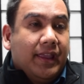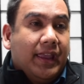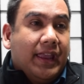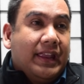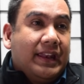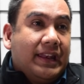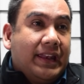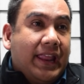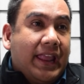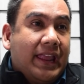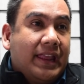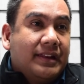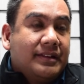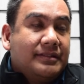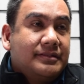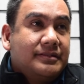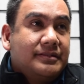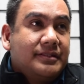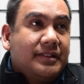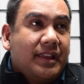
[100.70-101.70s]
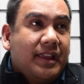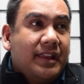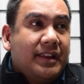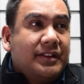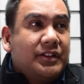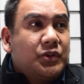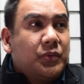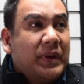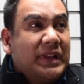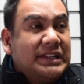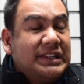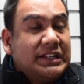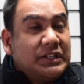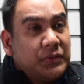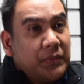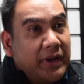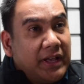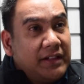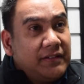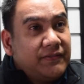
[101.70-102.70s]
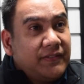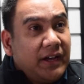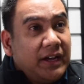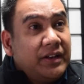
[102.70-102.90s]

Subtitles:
And then in 2012,